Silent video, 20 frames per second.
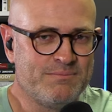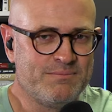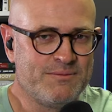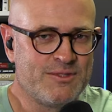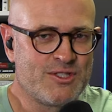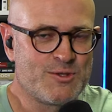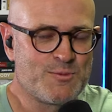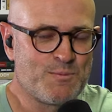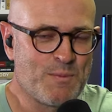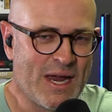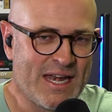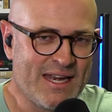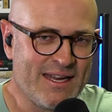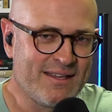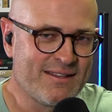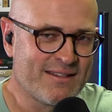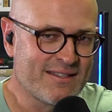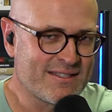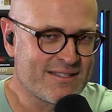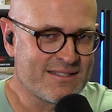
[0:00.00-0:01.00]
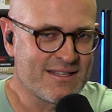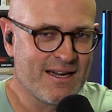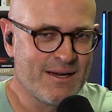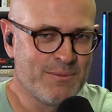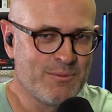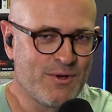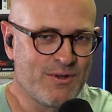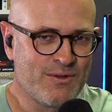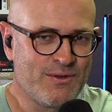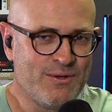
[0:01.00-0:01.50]
spending this
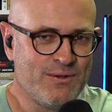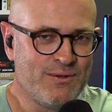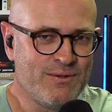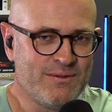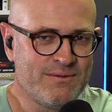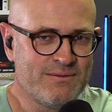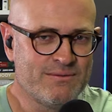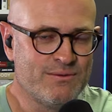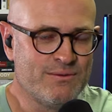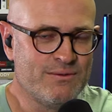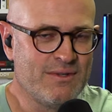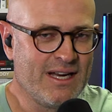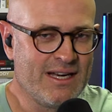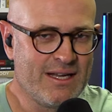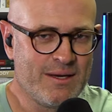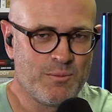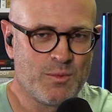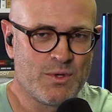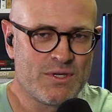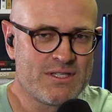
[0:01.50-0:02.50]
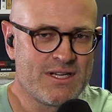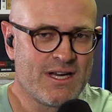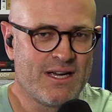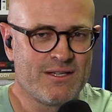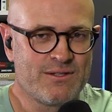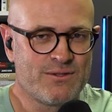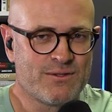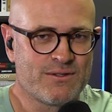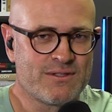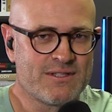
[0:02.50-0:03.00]
time with you. Really
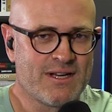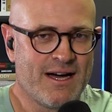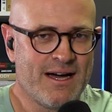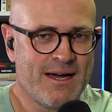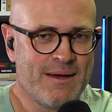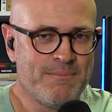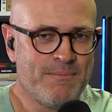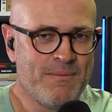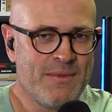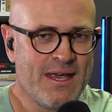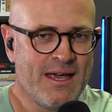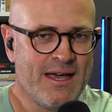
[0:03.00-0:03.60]
appreciate your time.